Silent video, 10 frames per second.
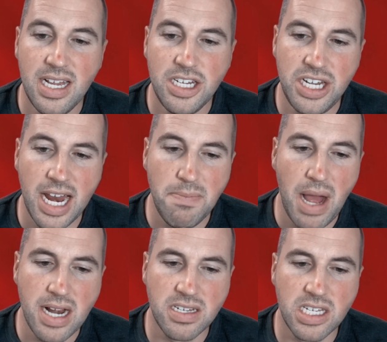She had a
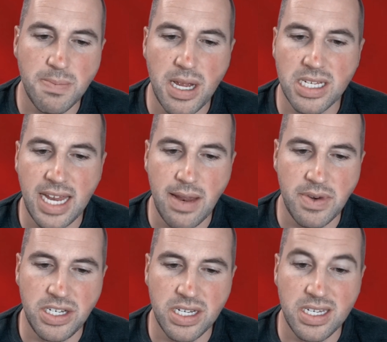box of small
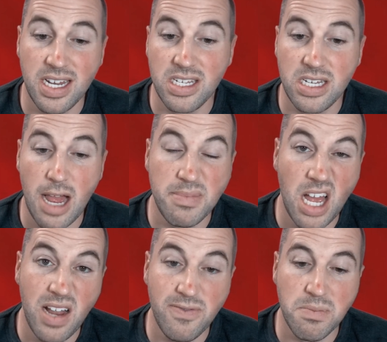sandwiches and stopped to
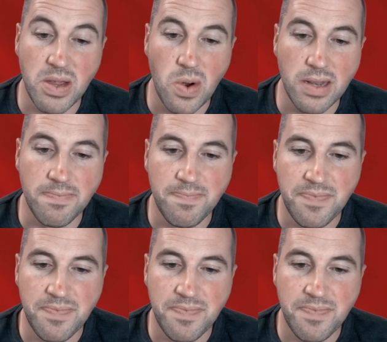offer me one.